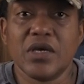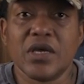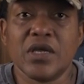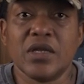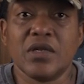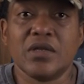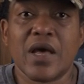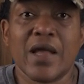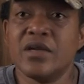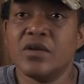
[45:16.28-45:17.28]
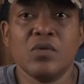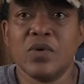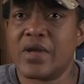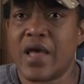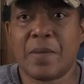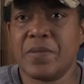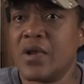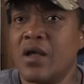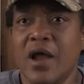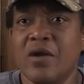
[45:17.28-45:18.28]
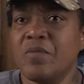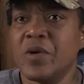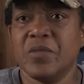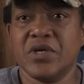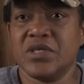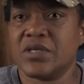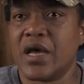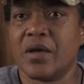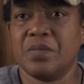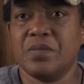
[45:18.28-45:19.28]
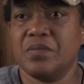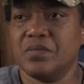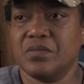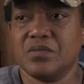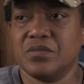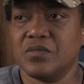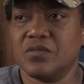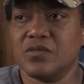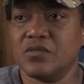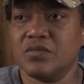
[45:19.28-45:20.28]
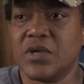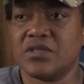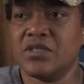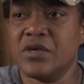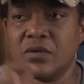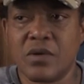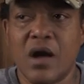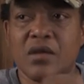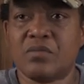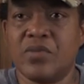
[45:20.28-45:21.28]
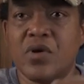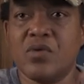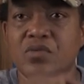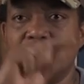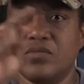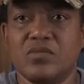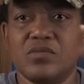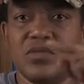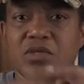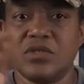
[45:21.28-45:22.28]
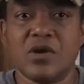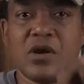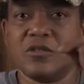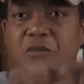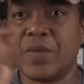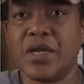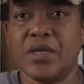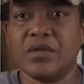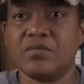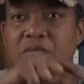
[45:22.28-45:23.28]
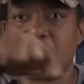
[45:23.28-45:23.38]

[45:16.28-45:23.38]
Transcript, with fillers: And I didn't know what happened. All I remembered is my steering column broke. It started spinning.